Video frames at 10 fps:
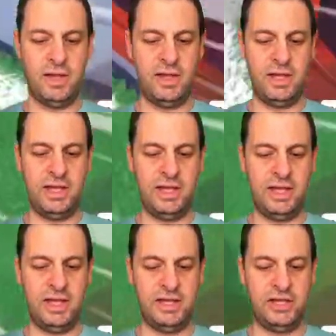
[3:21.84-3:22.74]
Uh,
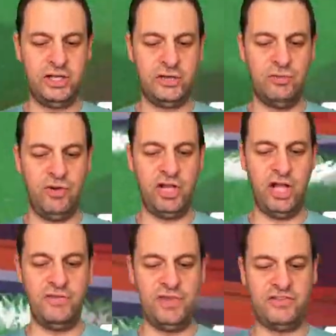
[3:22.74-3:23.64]
and I'm going to go right
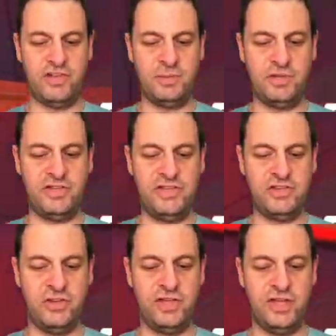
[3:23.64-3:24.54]
over this side because he's
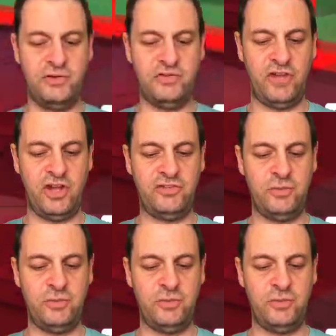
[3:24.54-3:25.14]
gone the other side.